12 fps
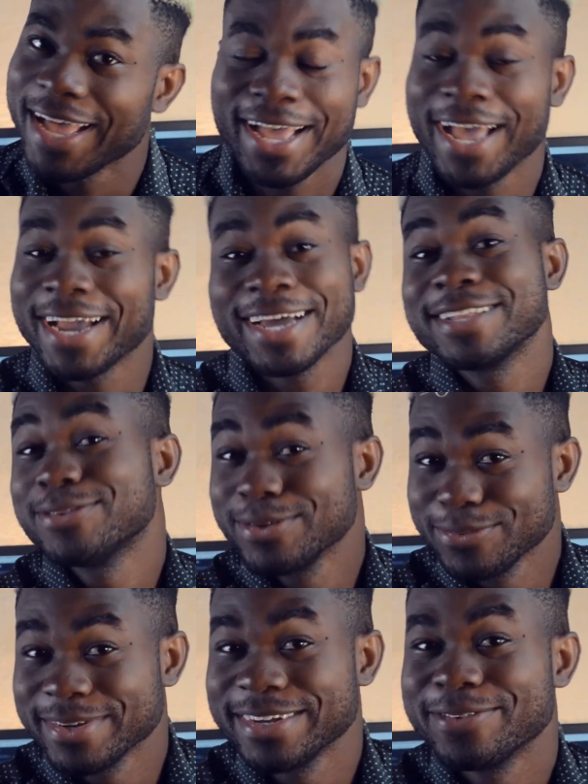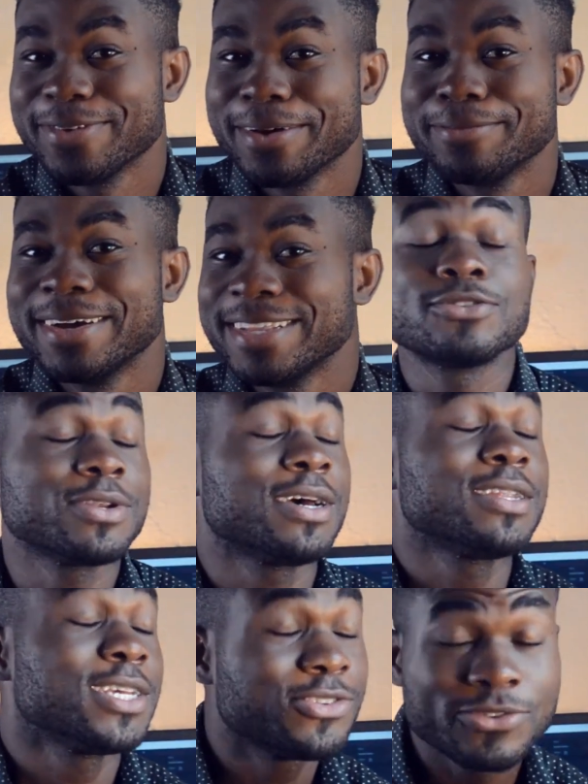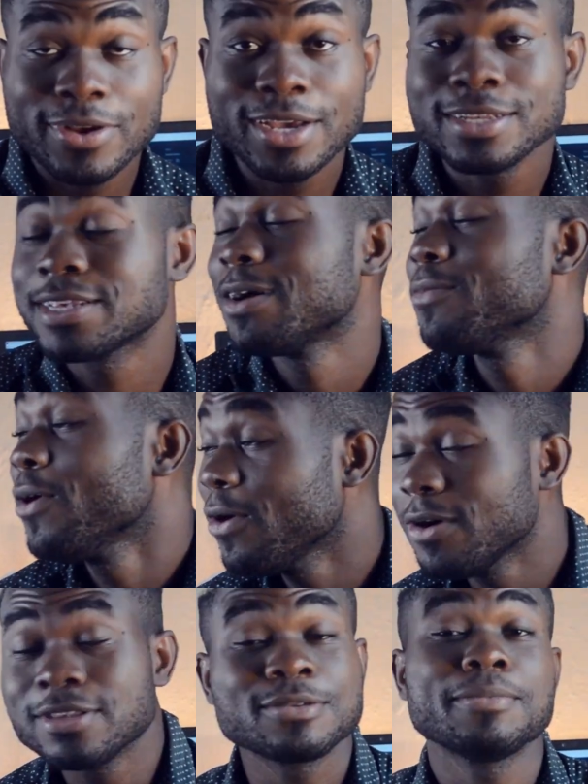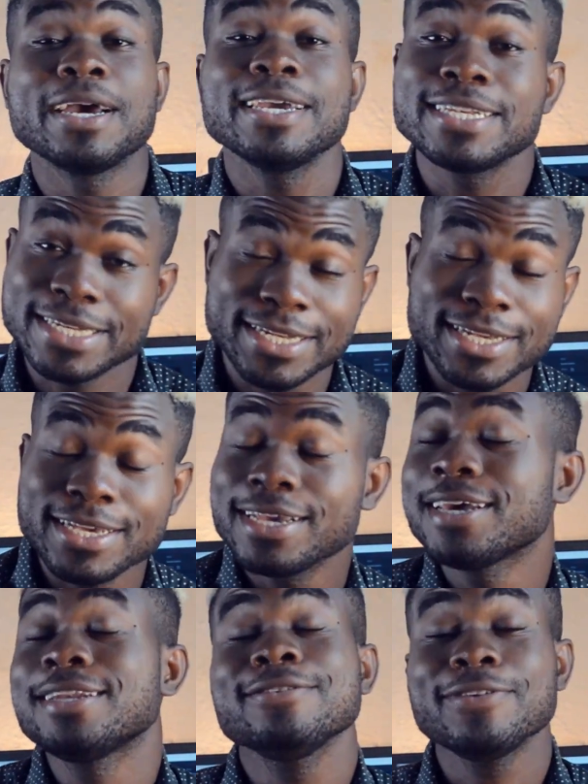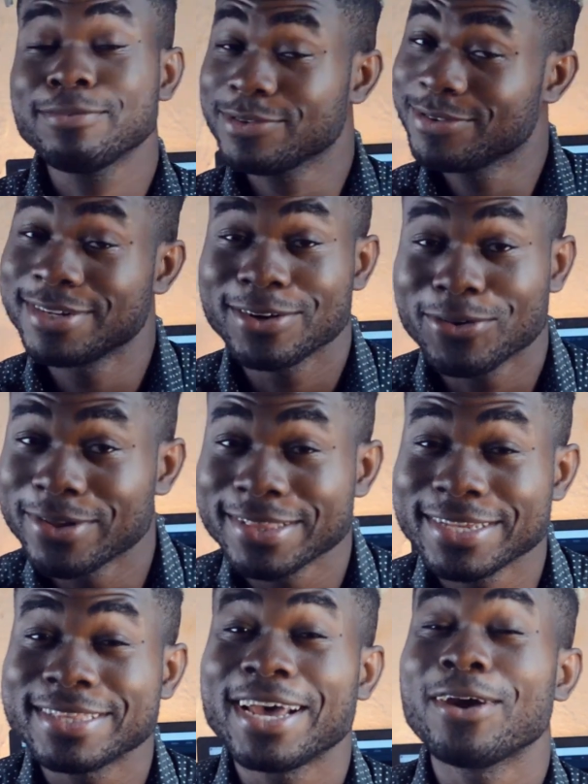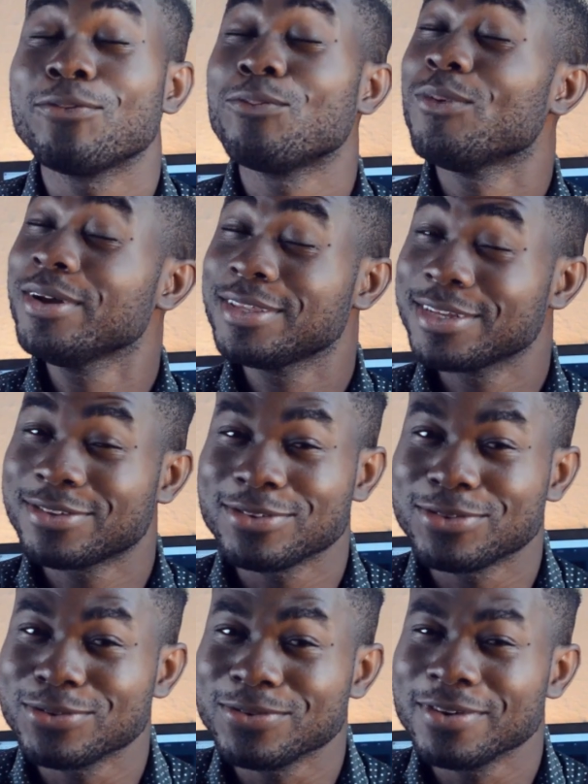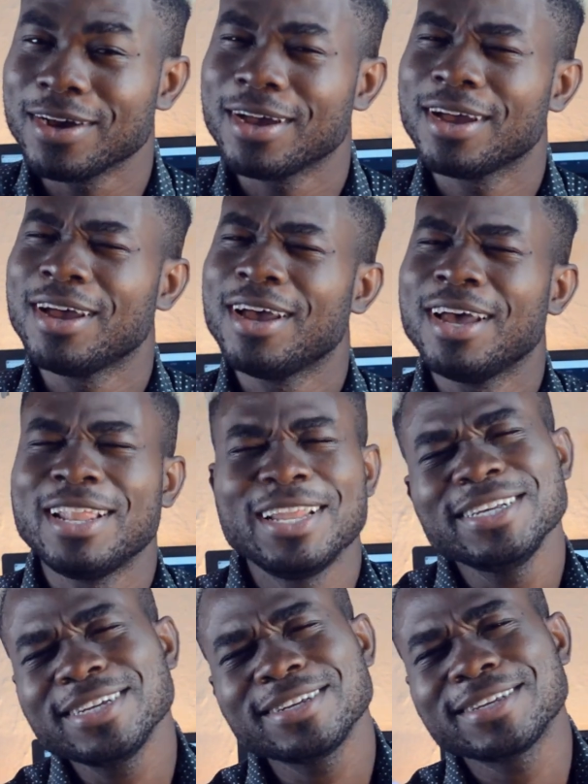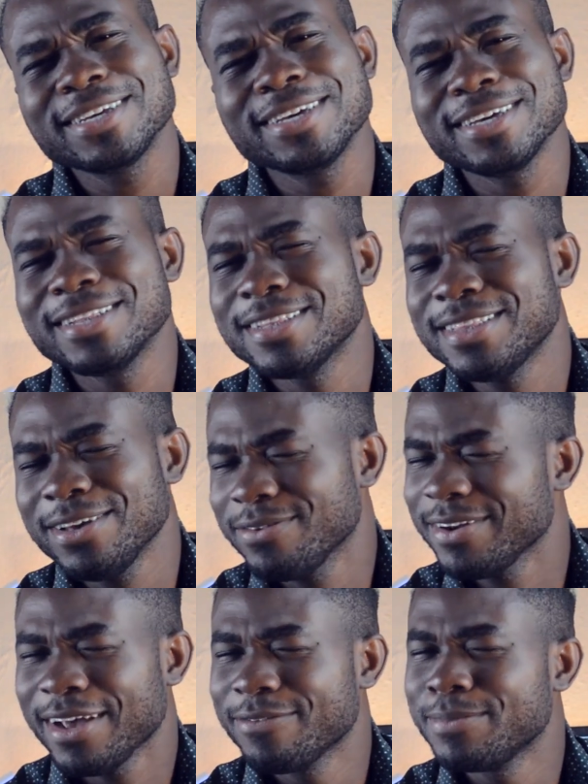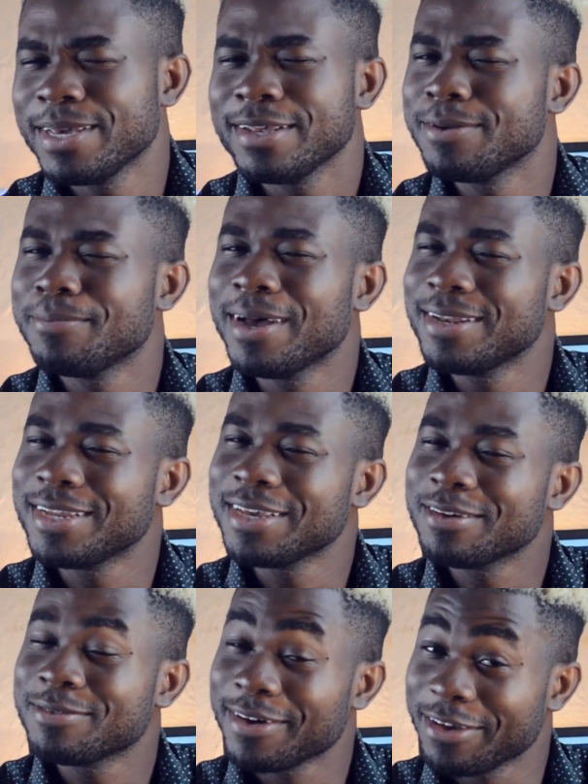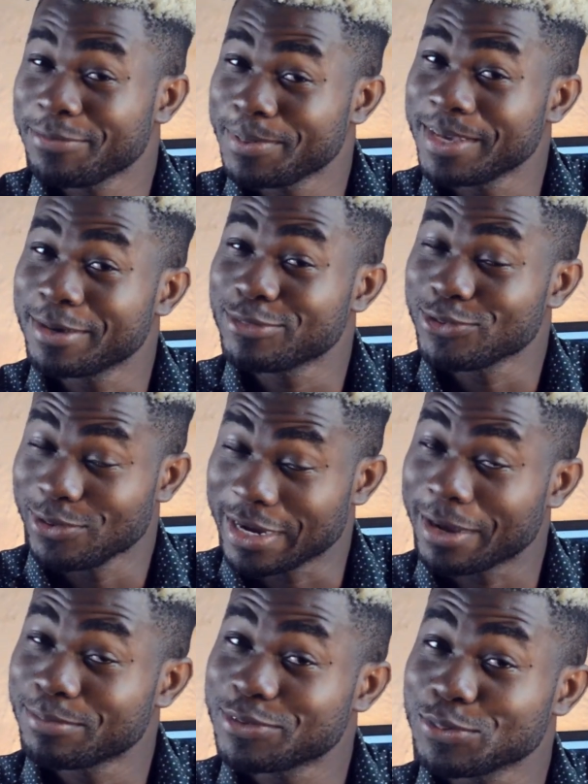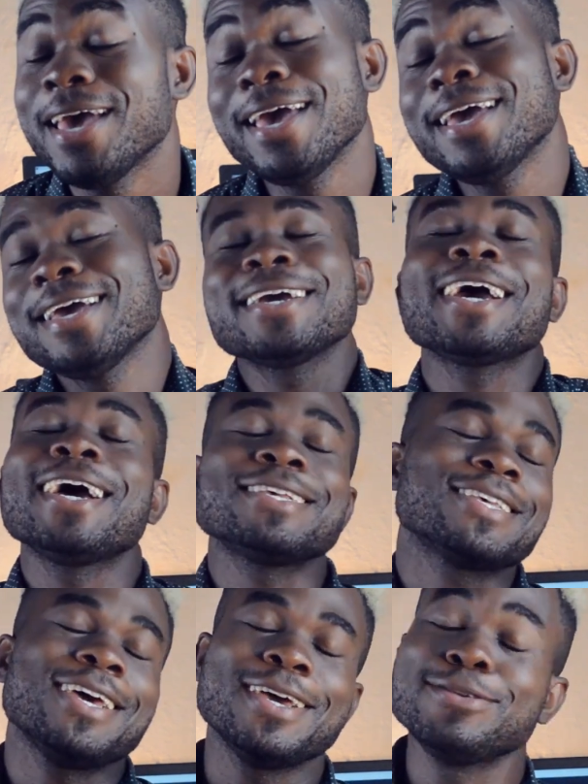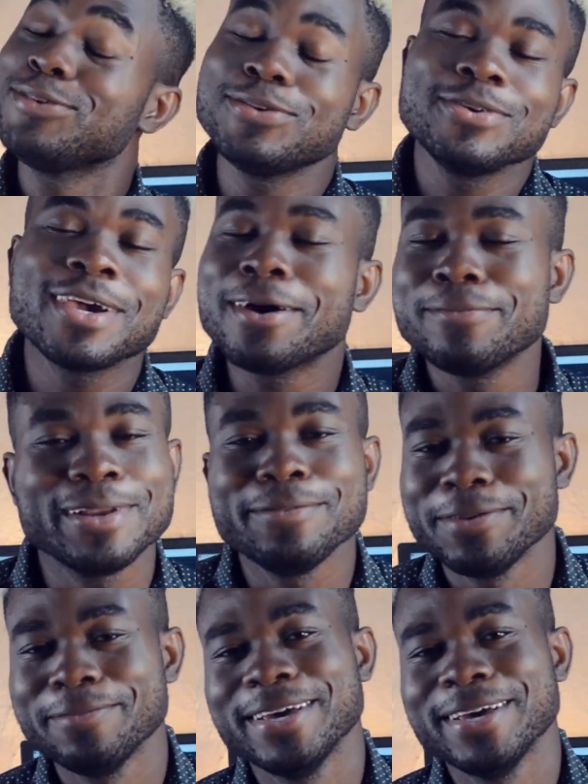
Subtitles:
I can't do it within 1 month. So now there's stress, I'm hot, my shit. And if I'm to do the content I wanted to do, let's just say there wouldn't have been any Monday 5 p.m. to look up to. Hey guys, you can't blame me,